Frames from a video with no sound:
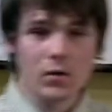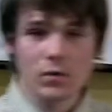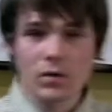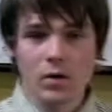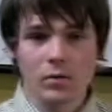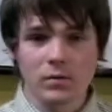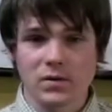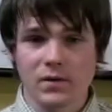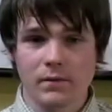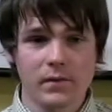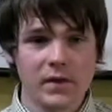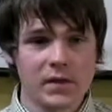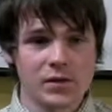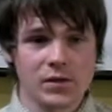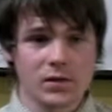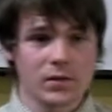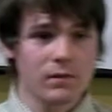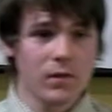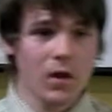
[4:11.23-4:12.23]
I was a
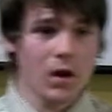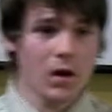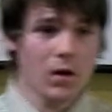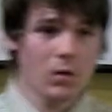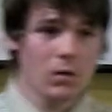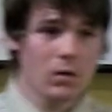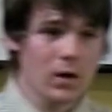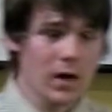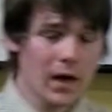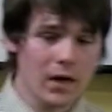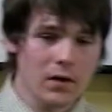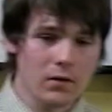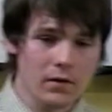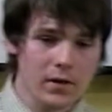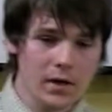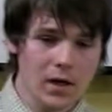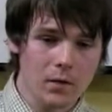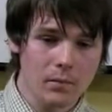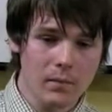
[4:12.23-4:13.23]
vicious, vile,
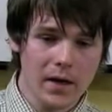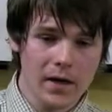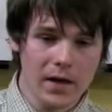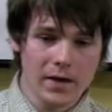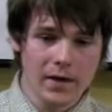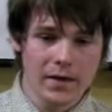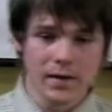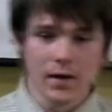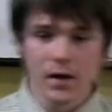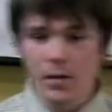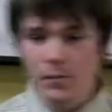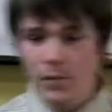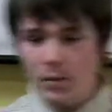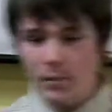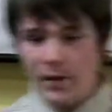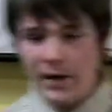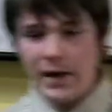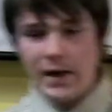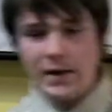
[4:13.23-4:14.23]
angry young man, and
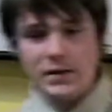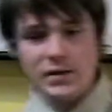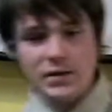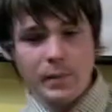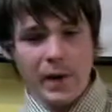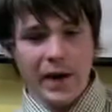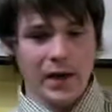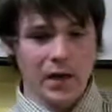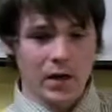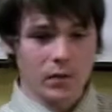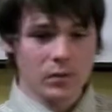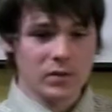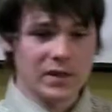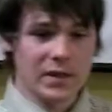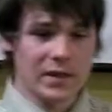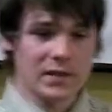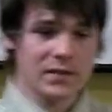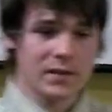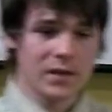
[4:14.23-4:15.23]
my mate had a spanner and
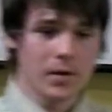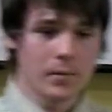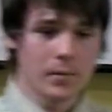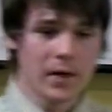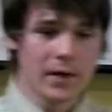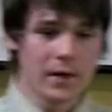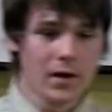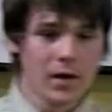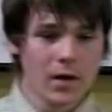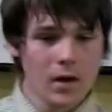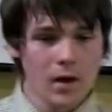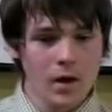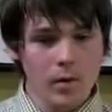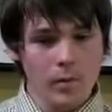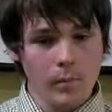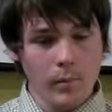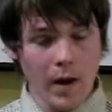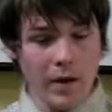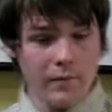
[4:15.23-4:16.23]
was hitting them, and
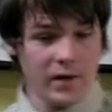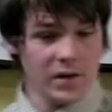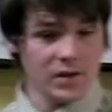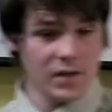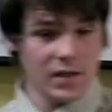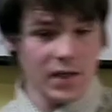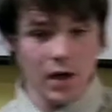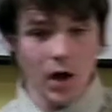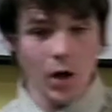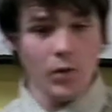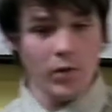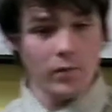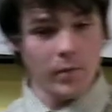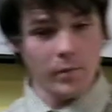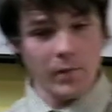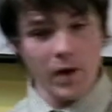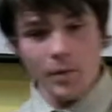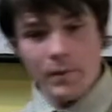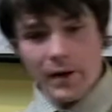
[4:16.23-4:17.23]
eventually a load of
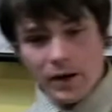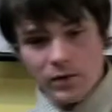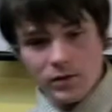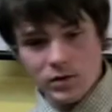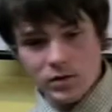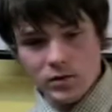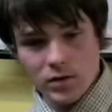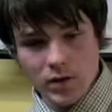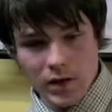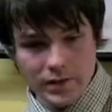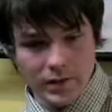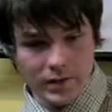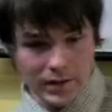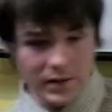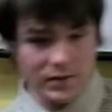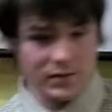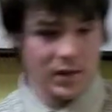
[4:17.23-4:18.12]
them come out and